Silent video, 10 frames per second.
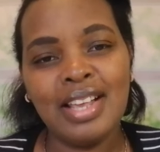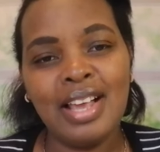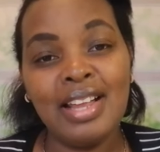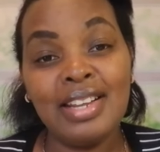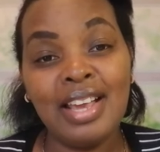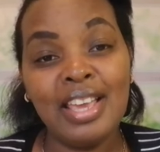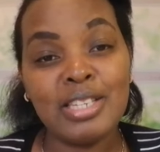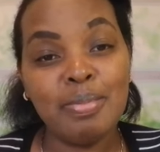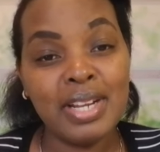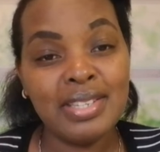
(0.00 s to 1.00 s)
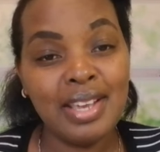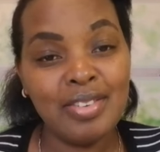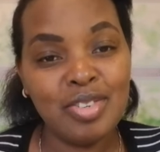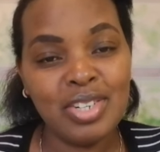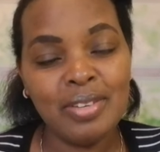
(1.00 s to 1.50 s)
under express
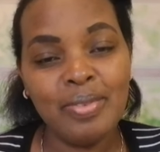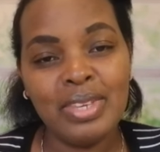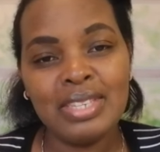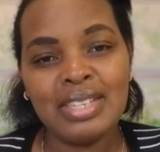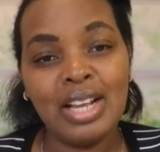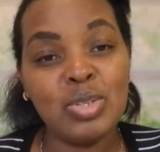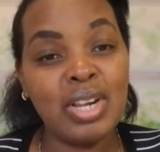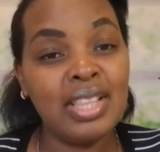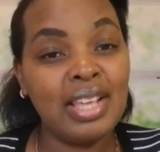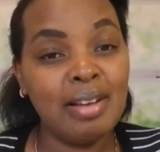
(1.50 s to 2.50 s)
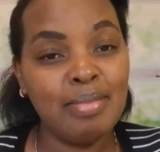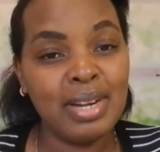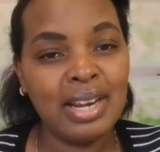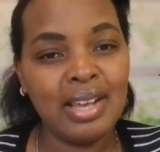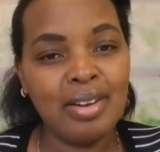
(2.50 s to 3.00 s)
entry is actually the
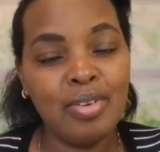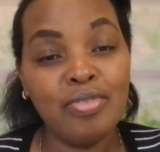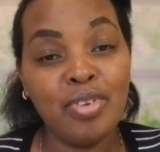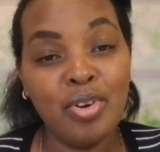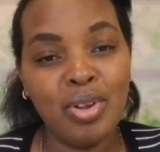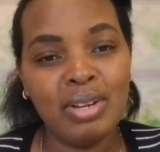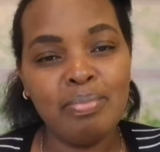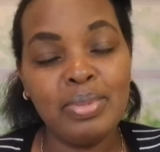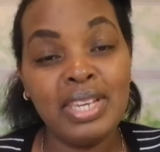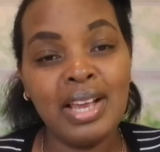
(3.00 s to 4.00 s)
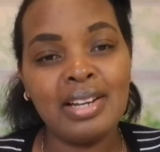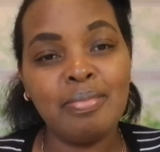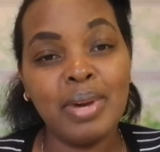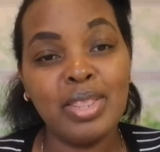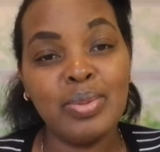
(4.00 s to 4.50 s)
umbrella of all
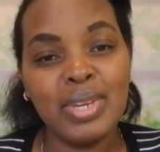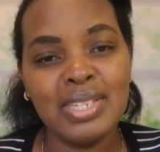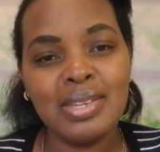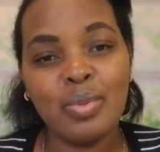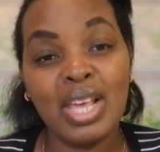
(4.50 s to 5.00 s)
PR pathways.